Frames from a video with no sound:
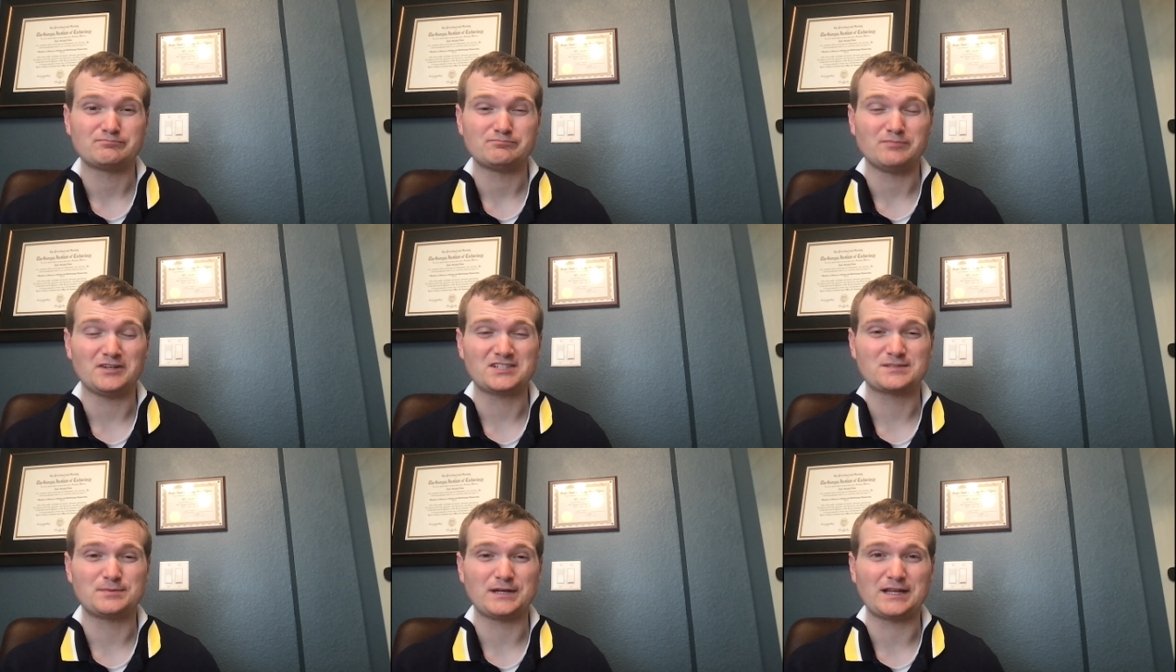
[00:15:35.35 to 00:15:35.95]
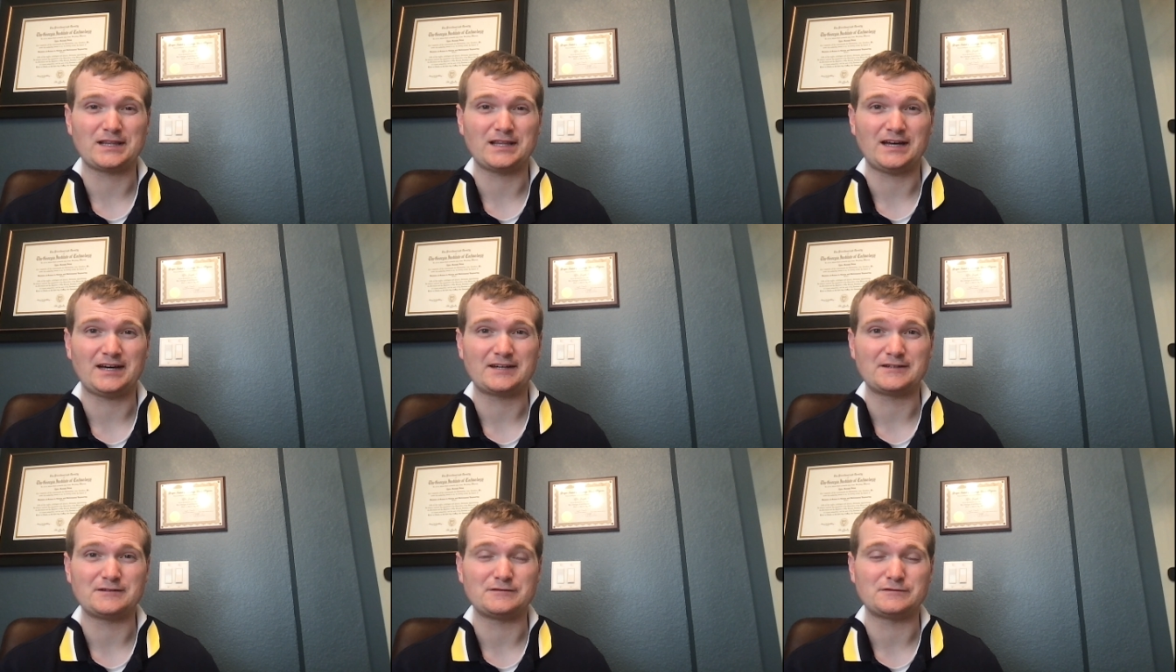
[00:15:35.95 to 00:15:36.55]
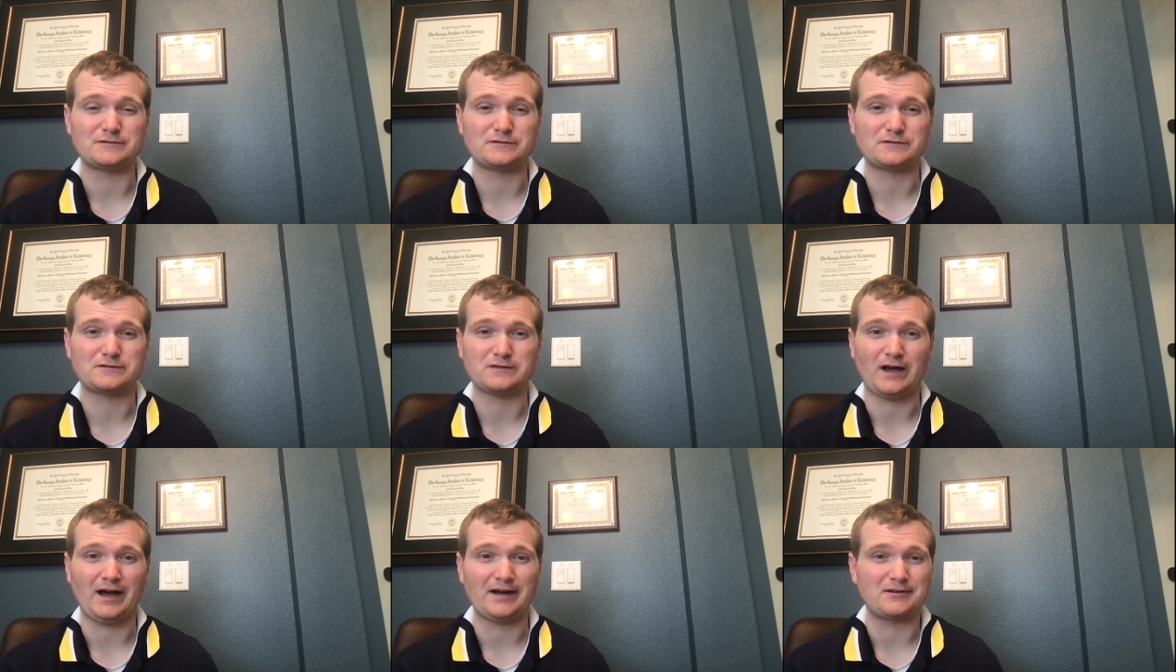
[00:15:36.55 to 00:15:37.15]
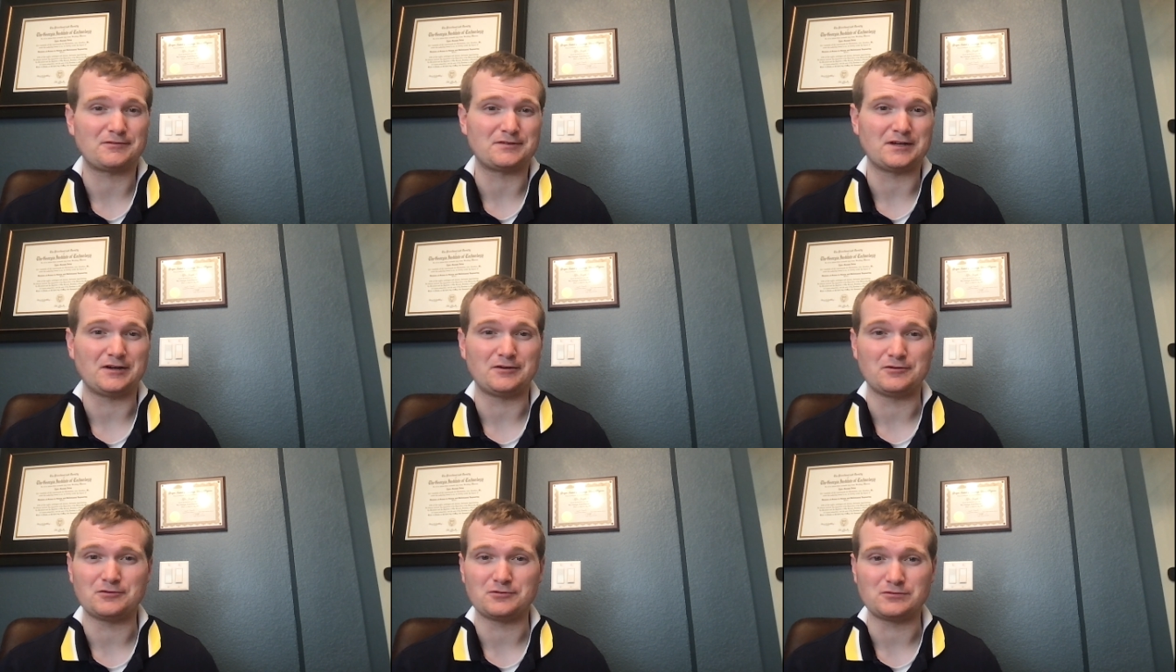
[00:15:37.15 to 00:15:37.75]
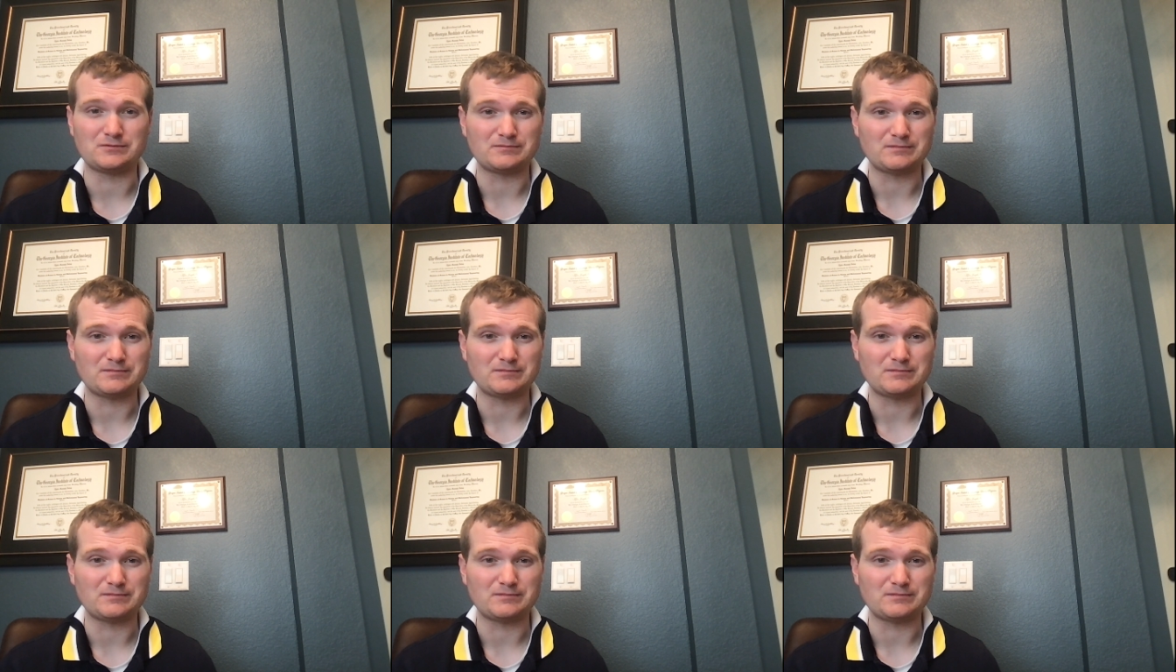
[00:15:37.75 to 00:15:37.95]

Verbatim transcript: must be a lot of, I don't know,